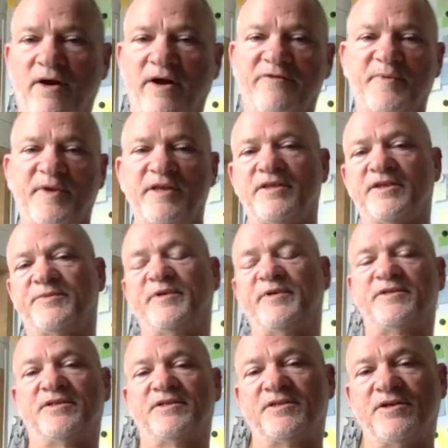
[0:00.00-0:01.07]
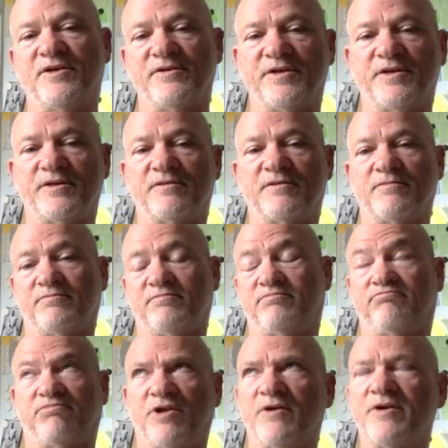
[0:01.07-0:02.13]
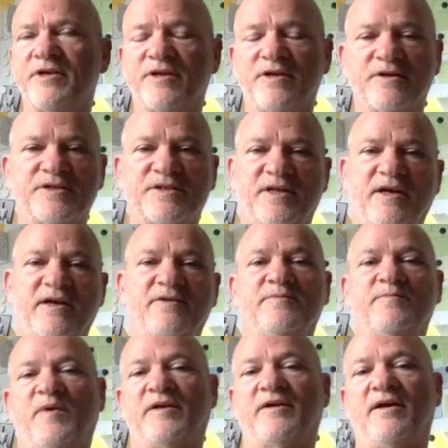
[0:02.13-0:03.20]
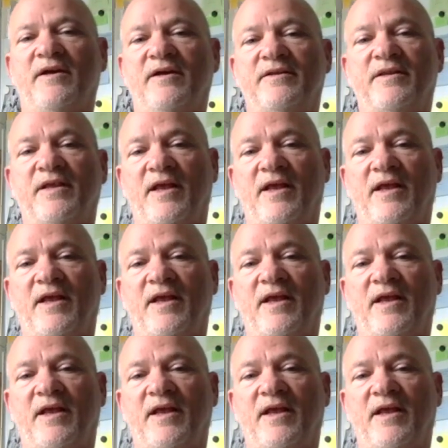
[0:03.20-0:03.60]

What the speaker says: I've been in this business nearly 30 years now, my God.